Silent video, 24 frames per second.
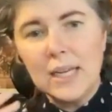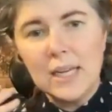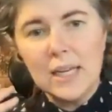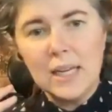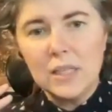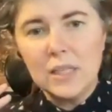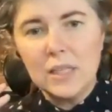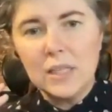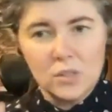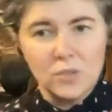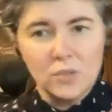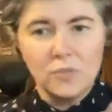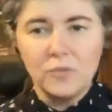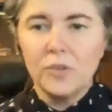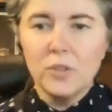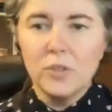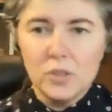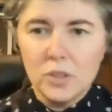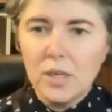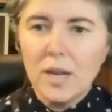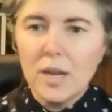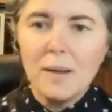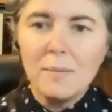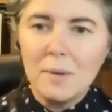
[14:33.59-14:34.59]
And it's the
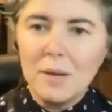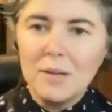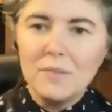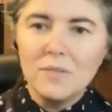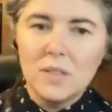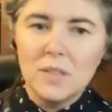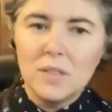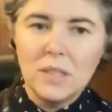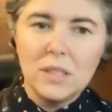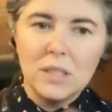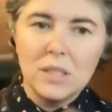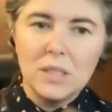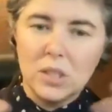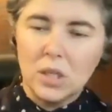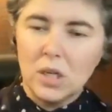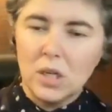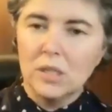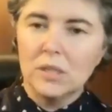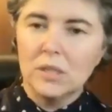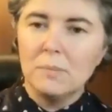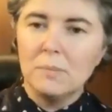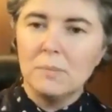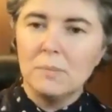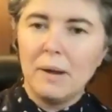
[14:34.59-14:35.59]
first time I've seen it
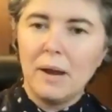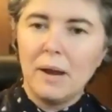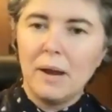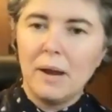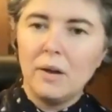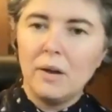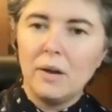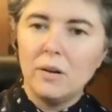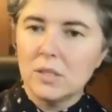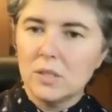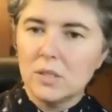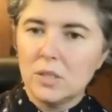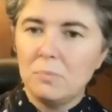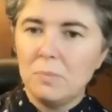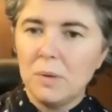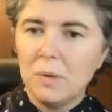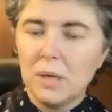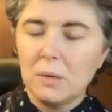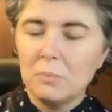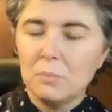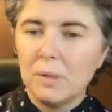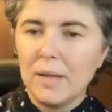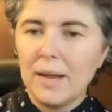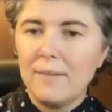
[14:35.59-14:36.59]
talked about in such a
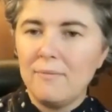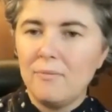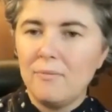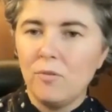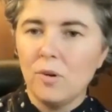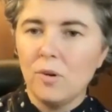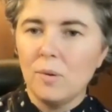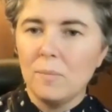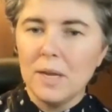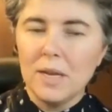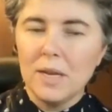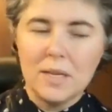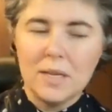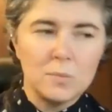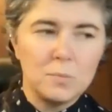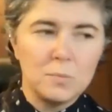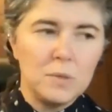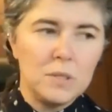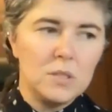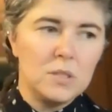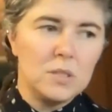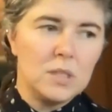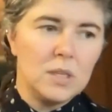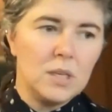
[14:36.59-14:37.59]
big platform at
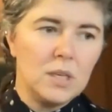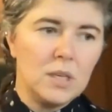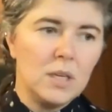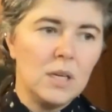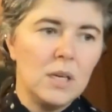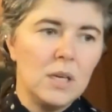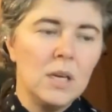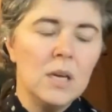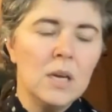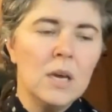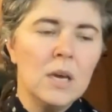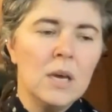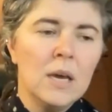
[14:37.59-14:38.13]
SPC.